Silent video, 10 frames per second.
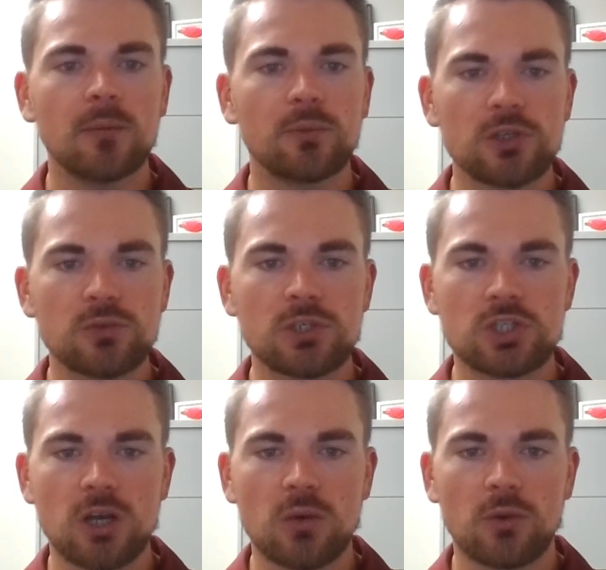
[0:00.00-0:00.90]
Please reach
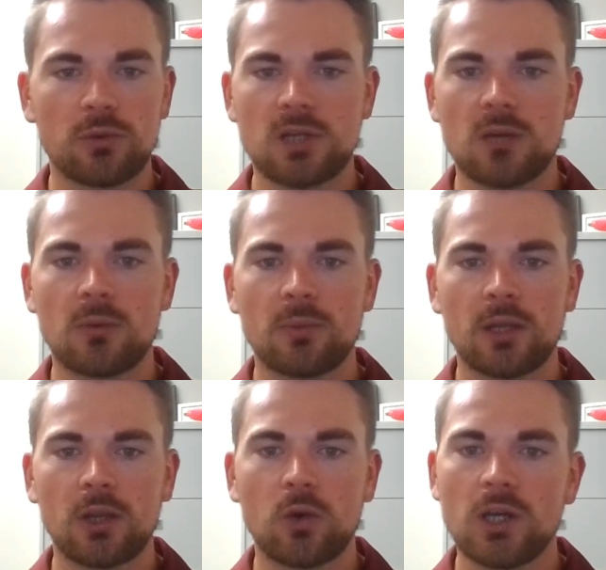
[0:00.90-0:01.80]
out with retirement
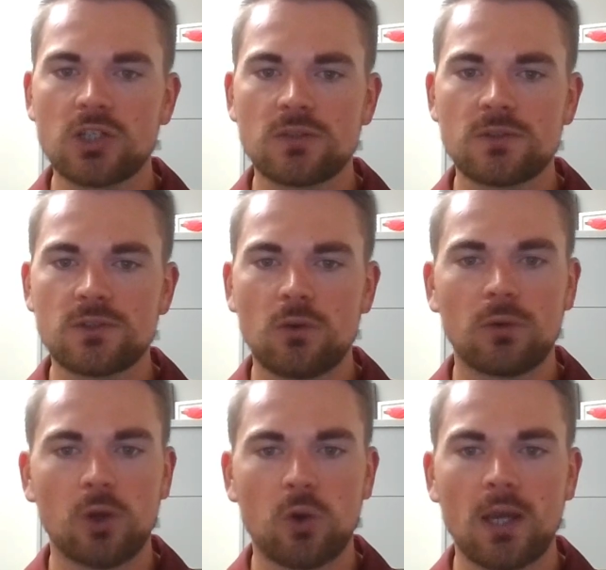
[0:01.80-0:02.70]
planning questions or
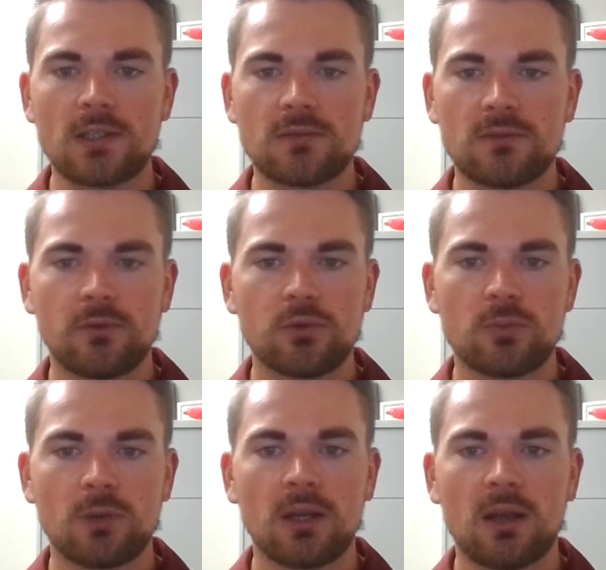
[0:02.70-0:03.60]
requests for future
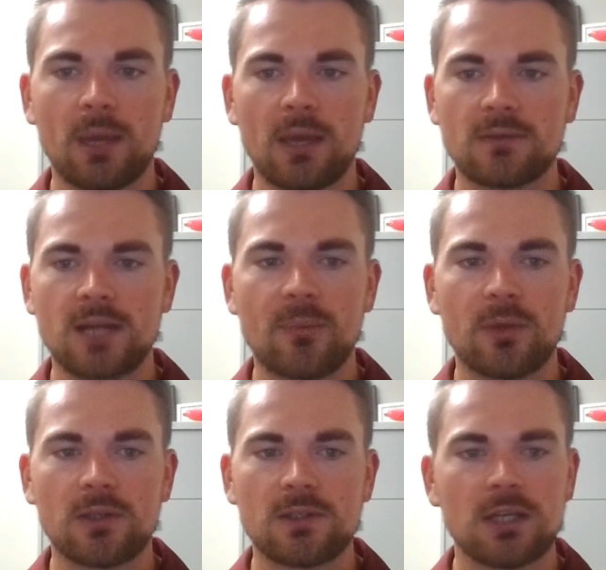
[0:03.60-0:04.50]
Money Not Math
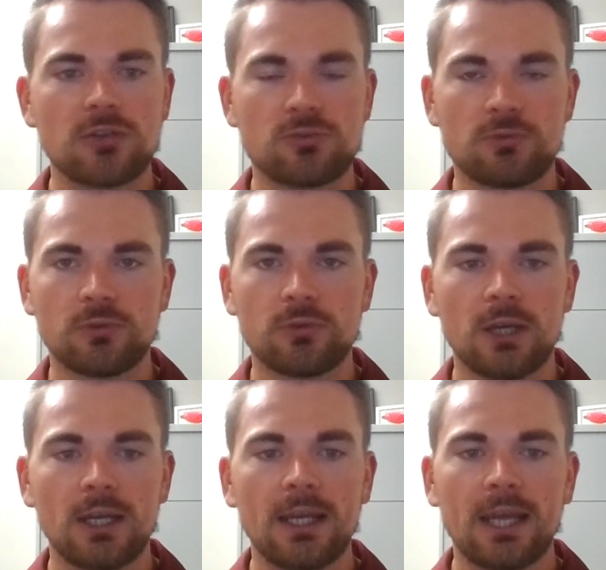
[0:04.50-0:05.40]
topics at
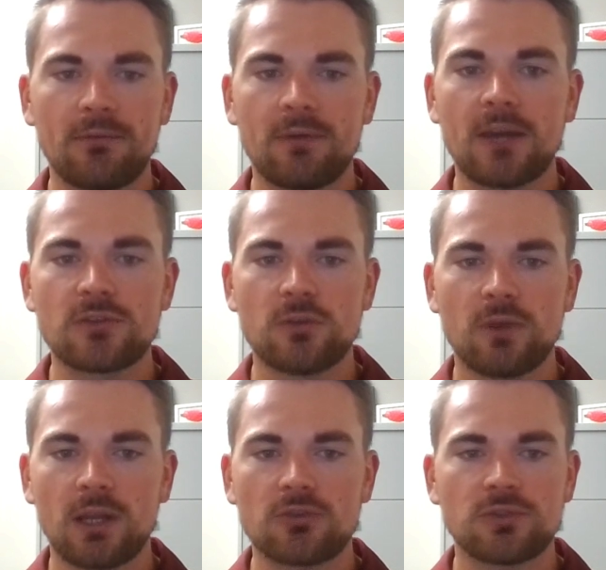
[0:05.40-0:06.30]

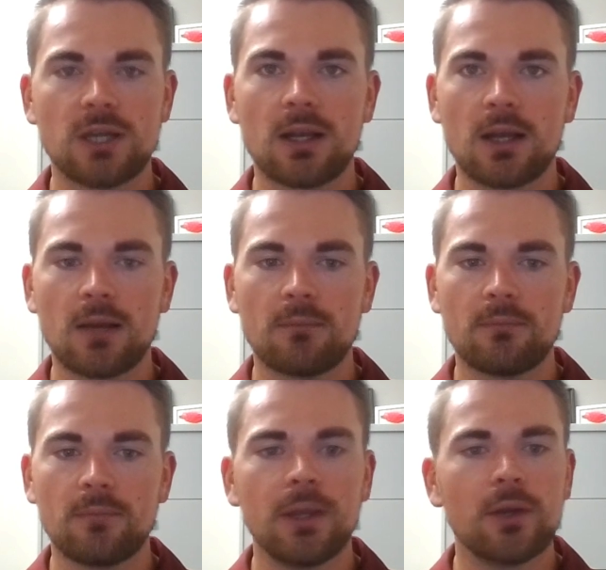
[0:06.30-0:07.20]
drew@fivestonefinancial.com.
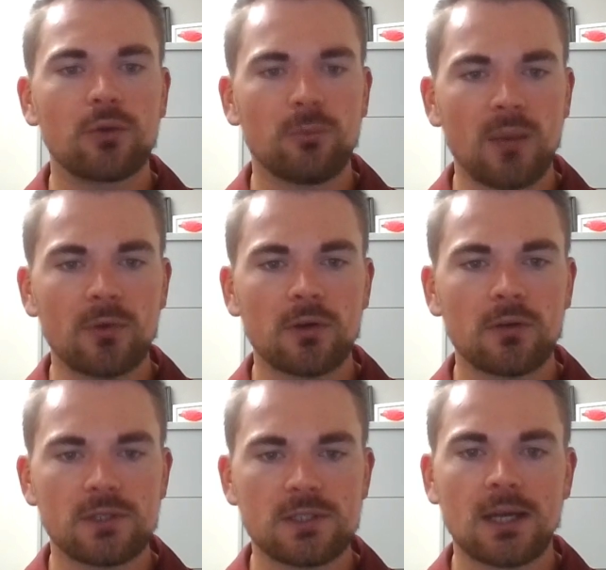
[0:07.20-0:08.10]
Remember,
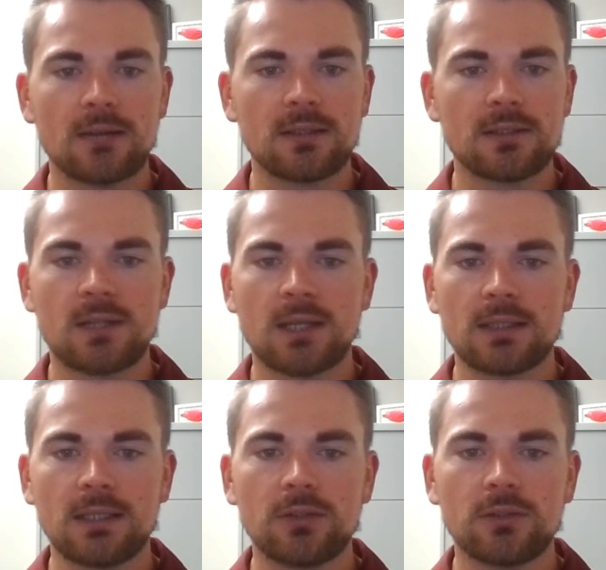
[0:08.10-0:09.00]
this content is not
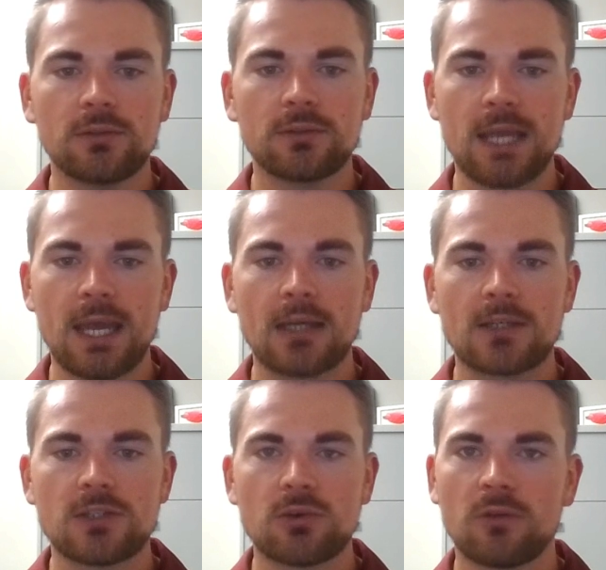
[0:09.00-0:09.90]
legal,
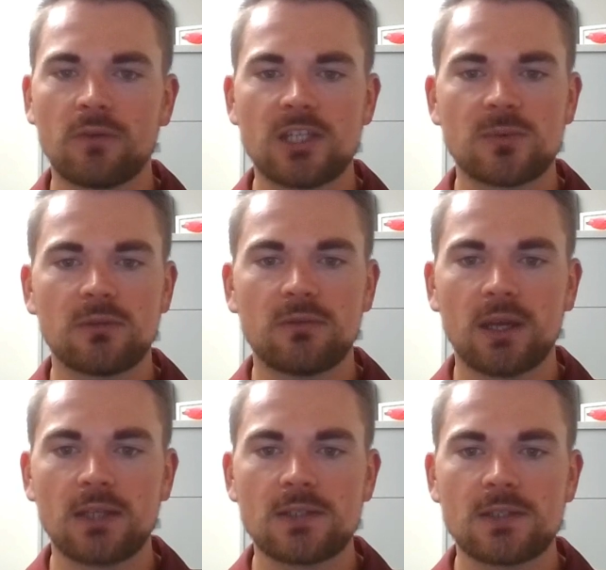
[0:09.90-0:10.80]
tax, or investment
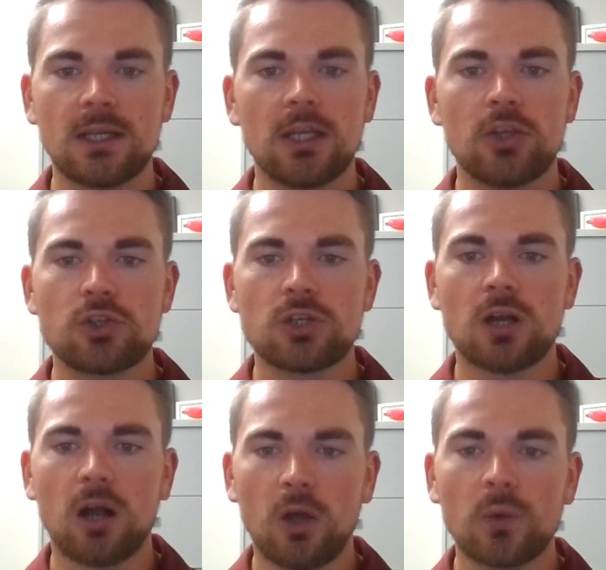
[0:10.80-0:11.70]
advice. You should
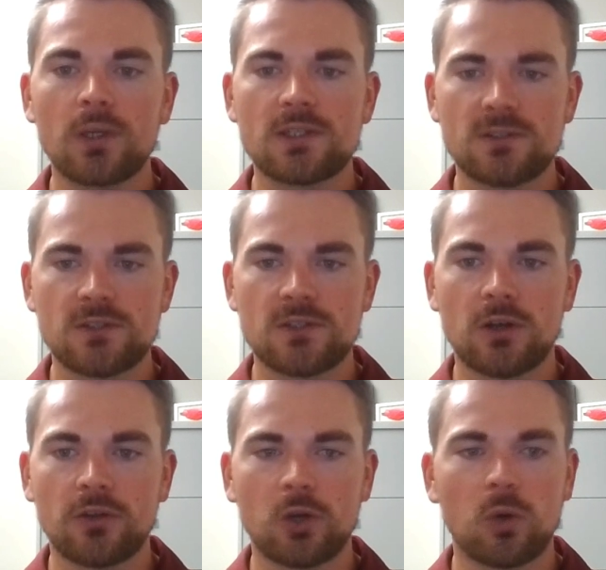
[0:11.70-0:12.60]
always
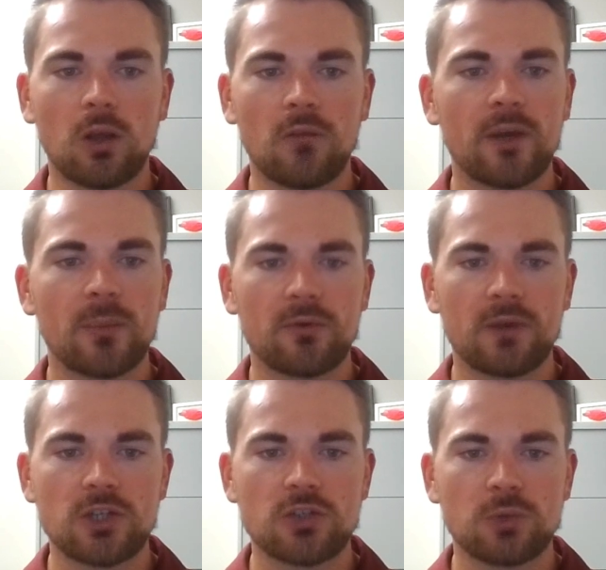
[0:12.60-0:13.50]
consult a qualified
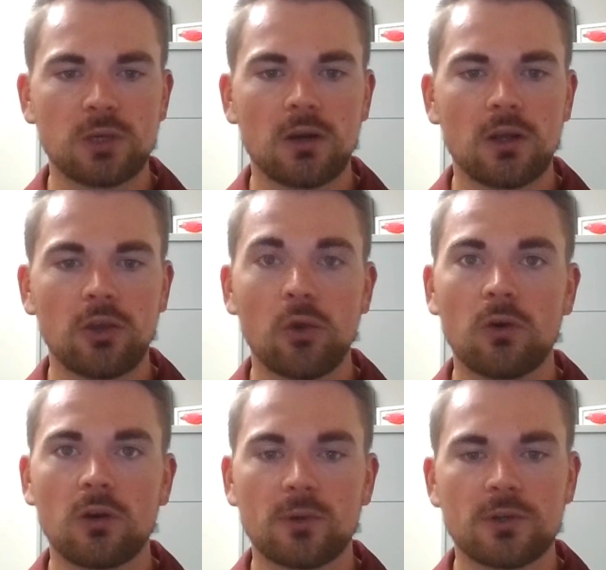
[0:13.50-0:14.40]
professional regarding
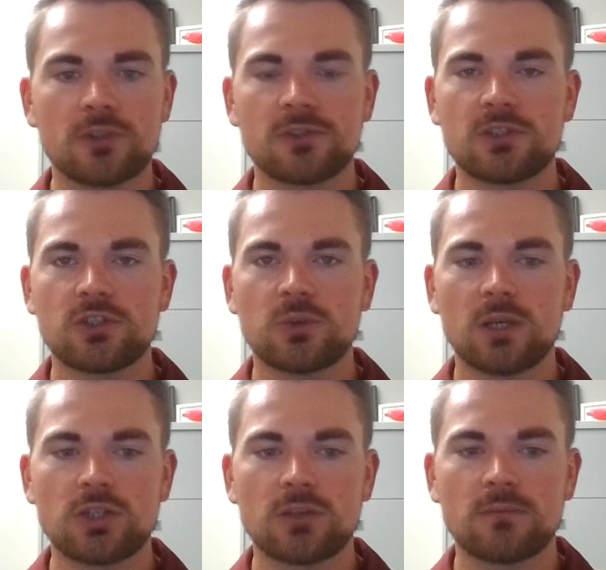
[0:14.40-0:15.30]
your personal
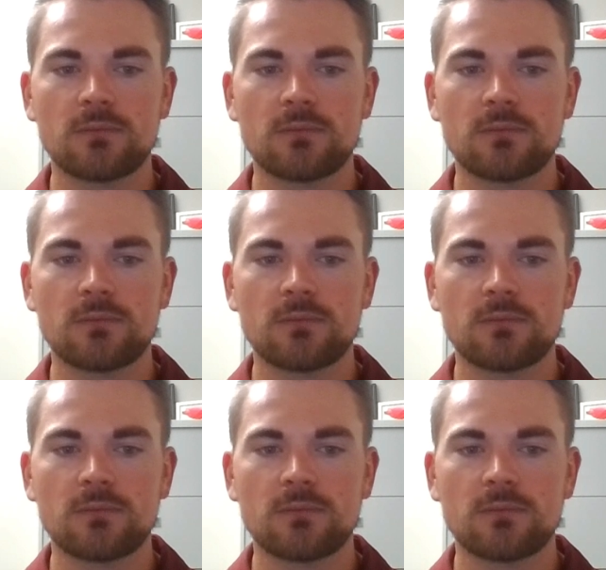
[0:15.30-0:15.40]
situation.